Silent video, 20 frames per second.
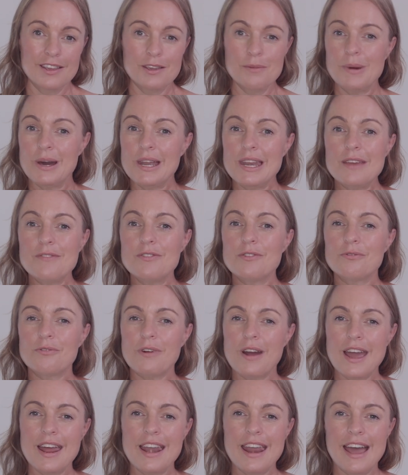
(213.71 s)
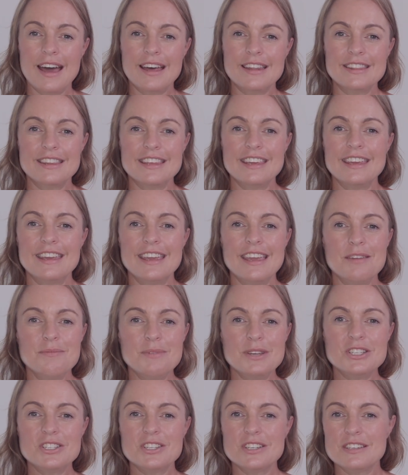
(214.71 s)
You might even write out the
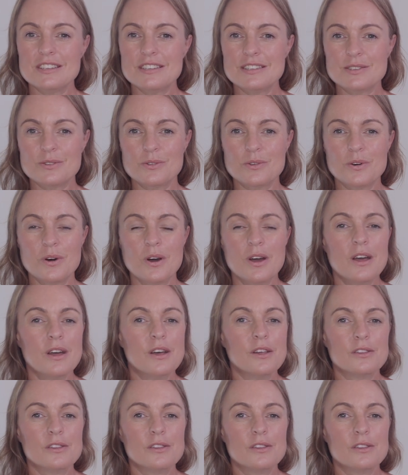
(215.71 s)
images or